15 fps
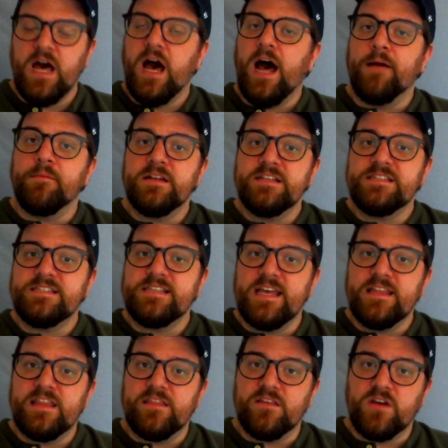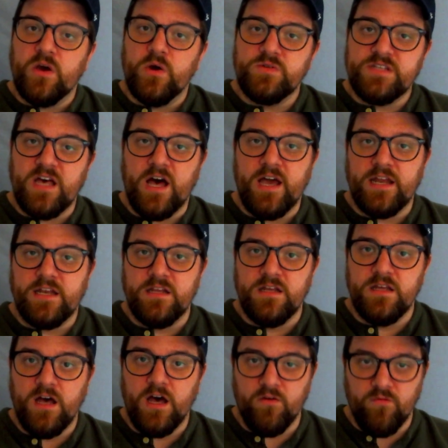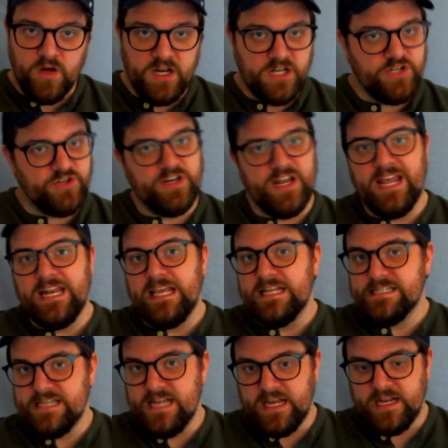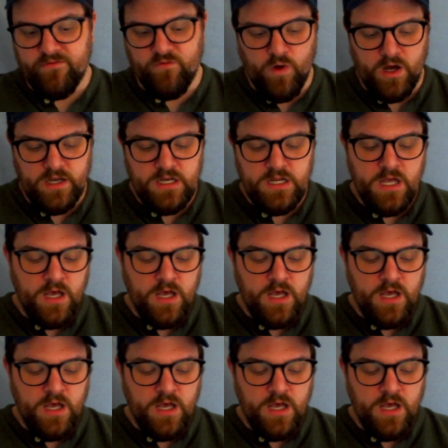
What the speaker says: I'm going to say that the cosine of 180 is -1,